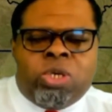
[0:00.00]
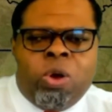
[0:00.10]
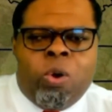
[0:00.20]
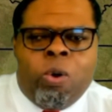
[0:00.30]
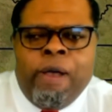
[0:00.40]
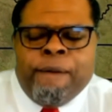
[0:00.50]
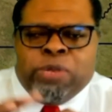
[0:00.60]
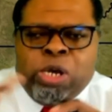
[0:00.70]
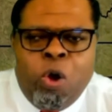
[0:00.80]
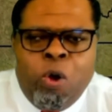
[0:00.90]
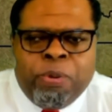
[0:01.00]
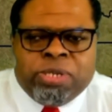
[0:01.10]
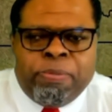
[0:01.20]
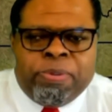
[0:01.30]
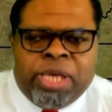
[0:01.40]
So low
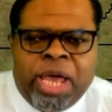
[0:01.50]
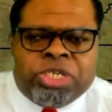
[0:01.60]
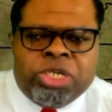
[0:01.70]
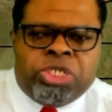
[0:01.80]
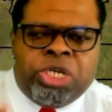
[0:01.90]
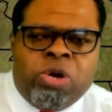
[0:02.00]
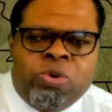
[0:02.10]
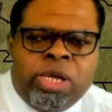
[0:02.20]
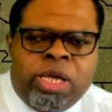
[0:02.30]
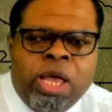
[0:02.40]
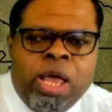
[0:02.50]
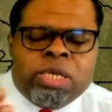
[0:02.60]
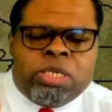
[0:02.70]
precipitation generally,